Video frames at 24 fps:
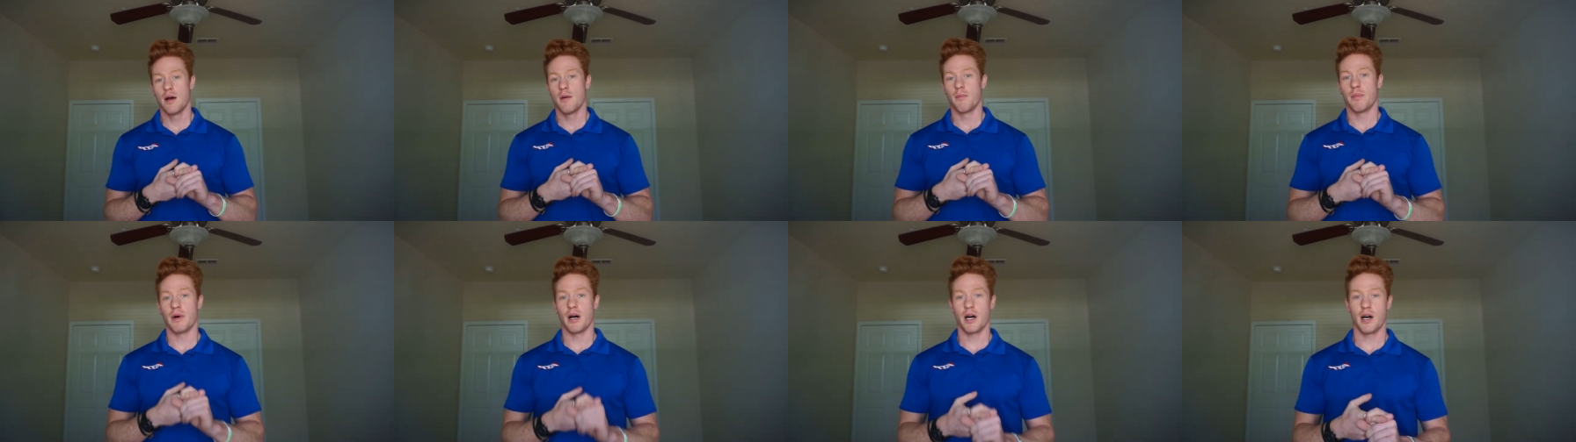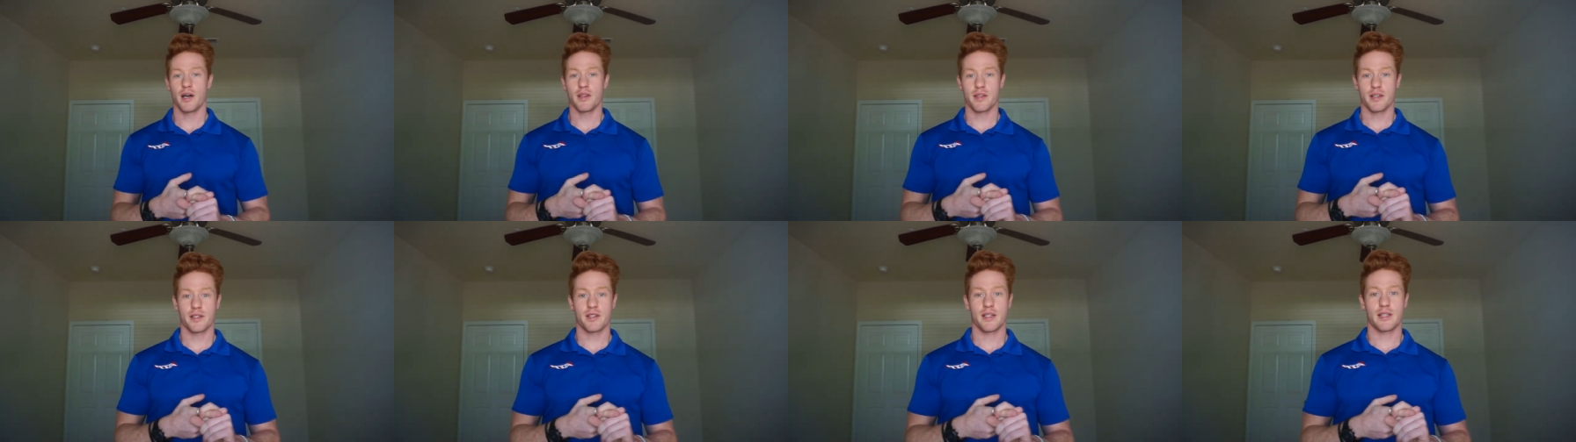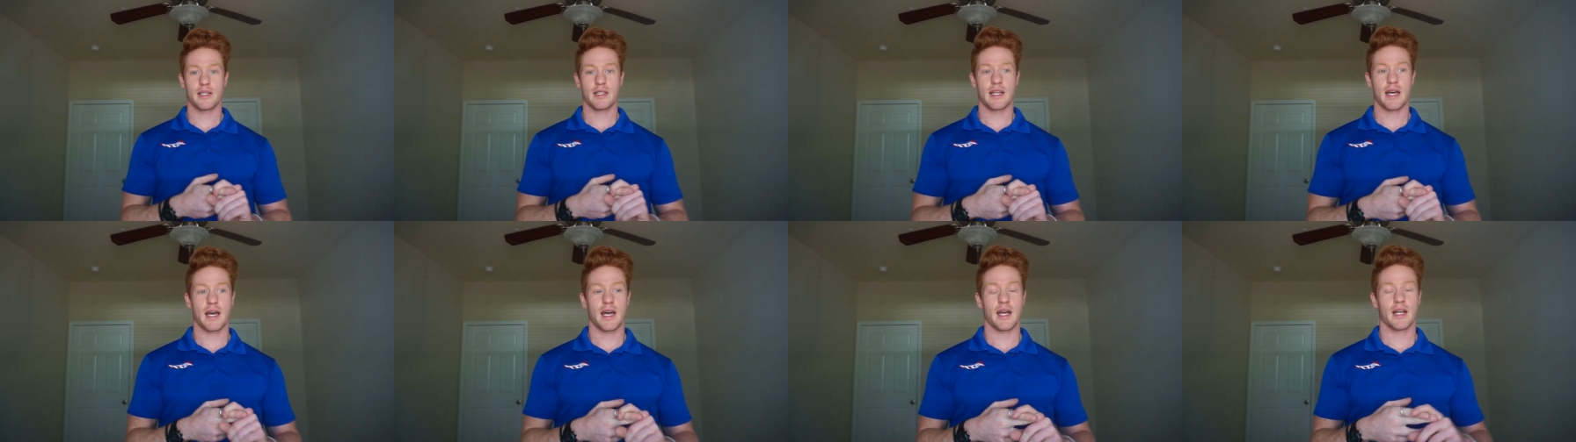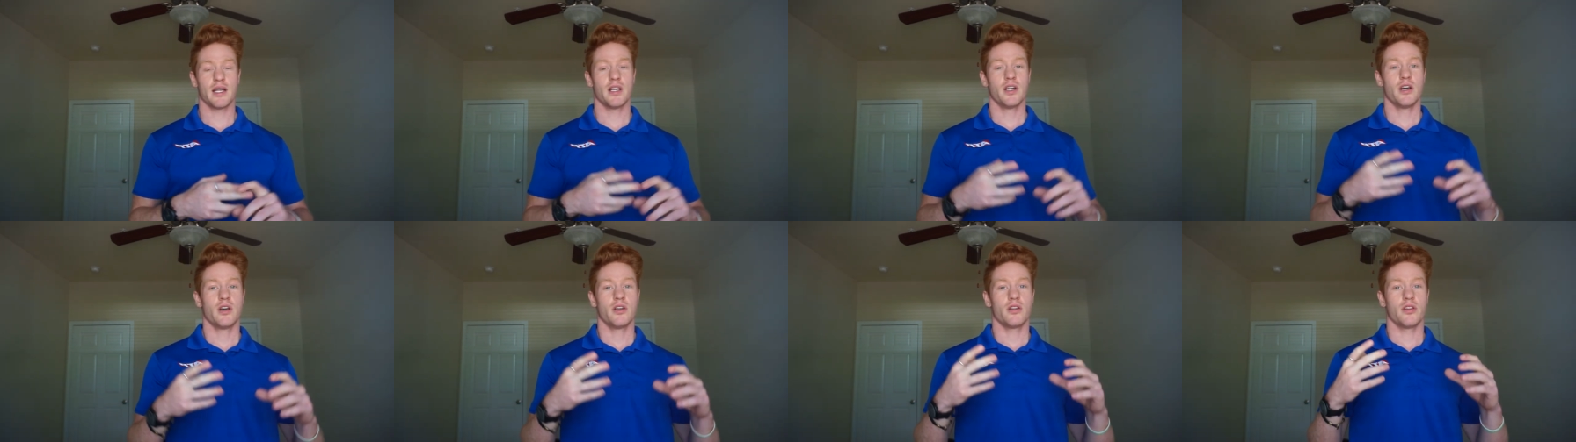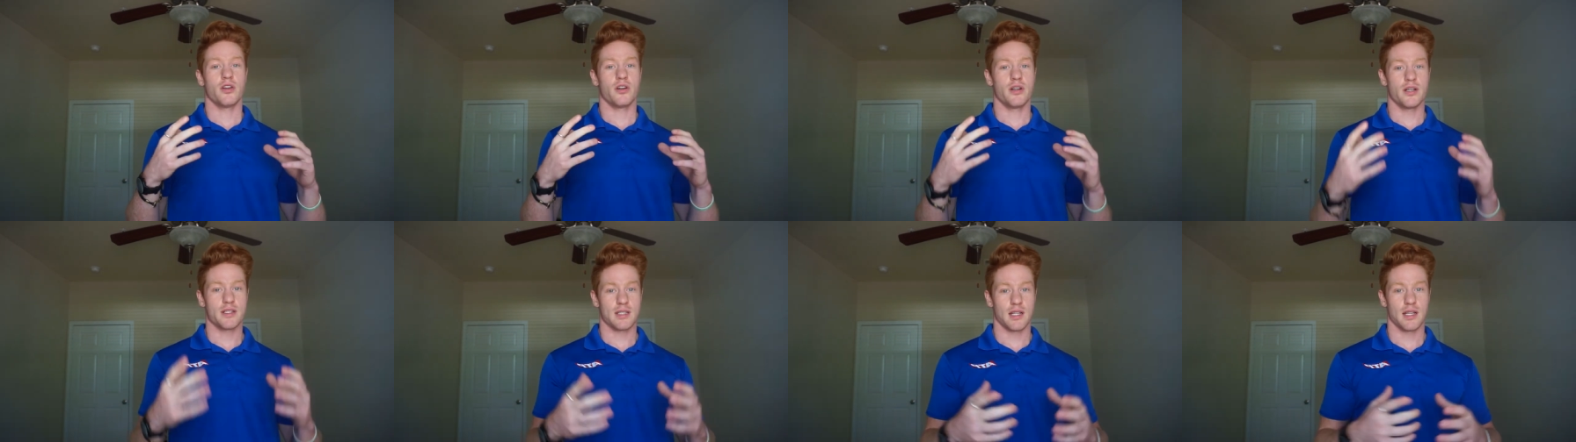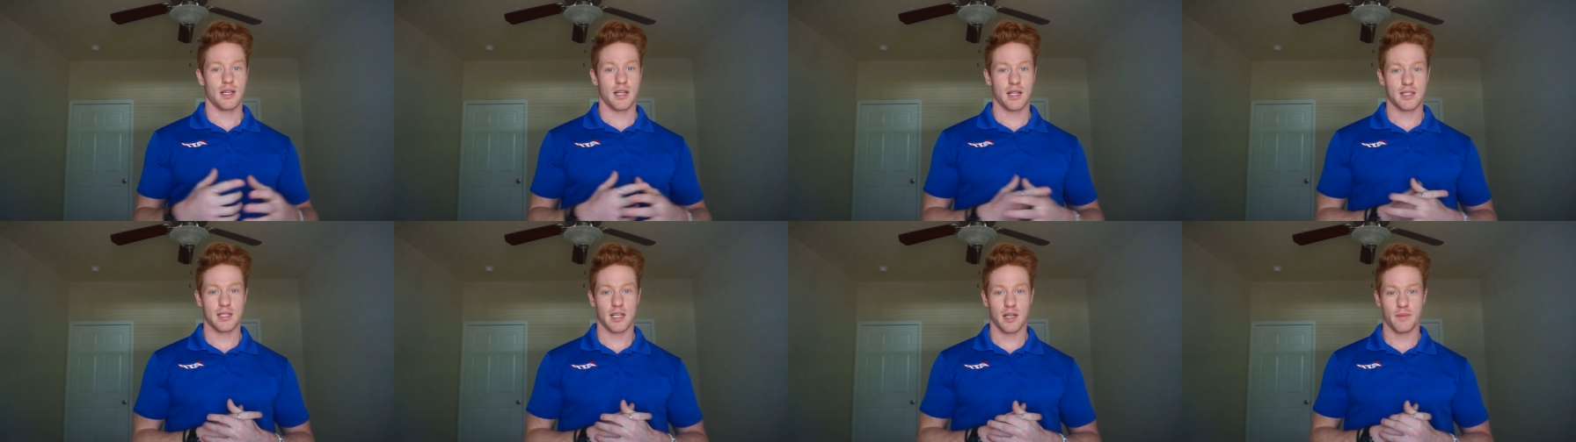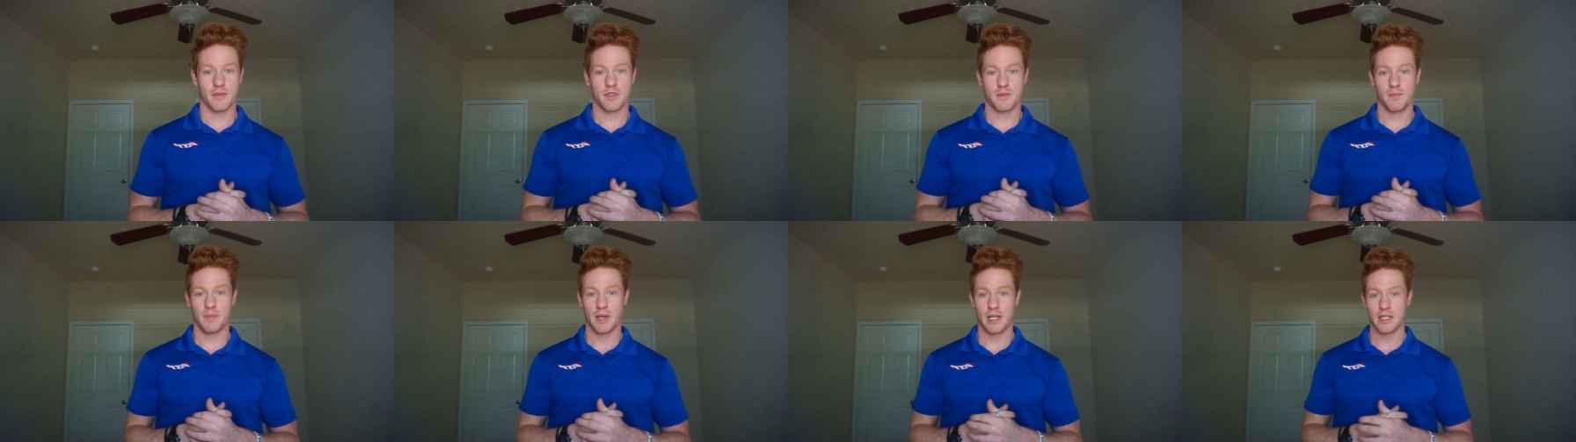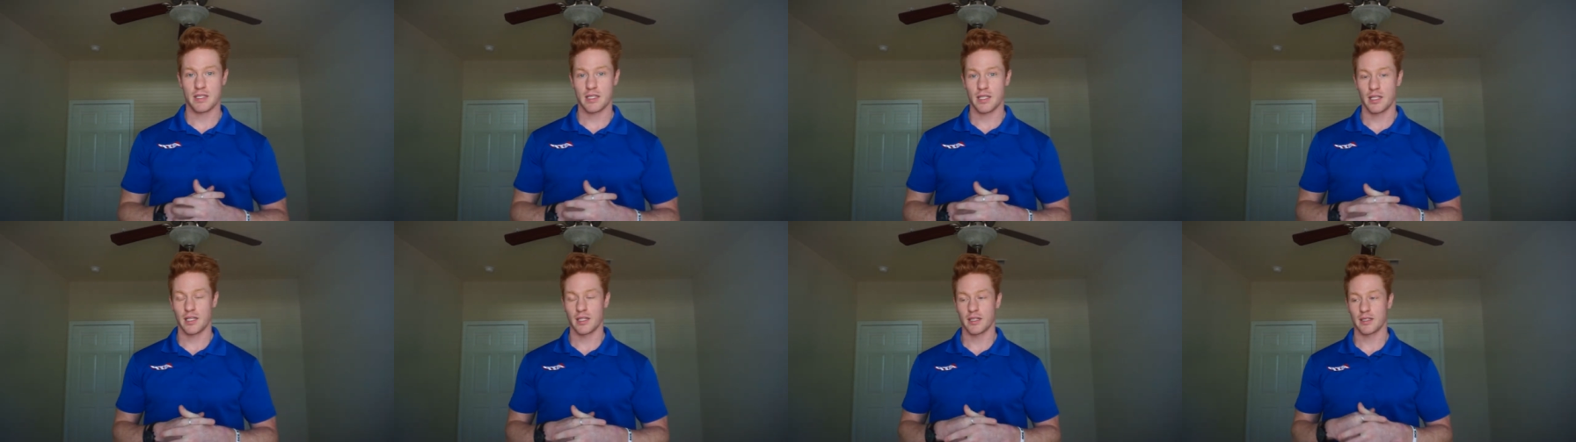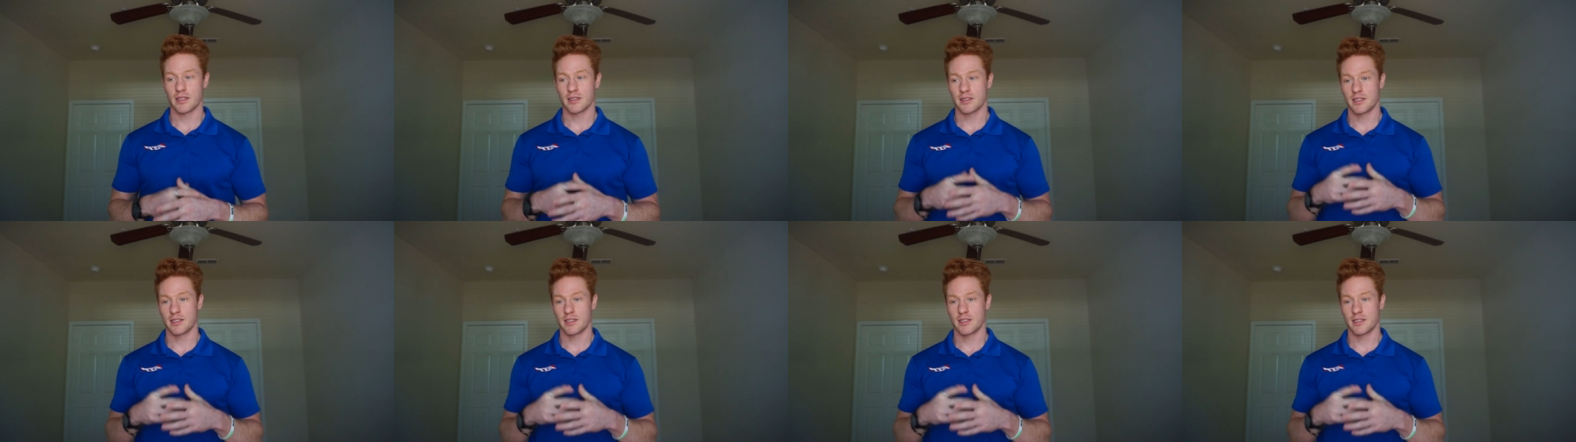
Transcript: But other than that, there is a lot of time spending.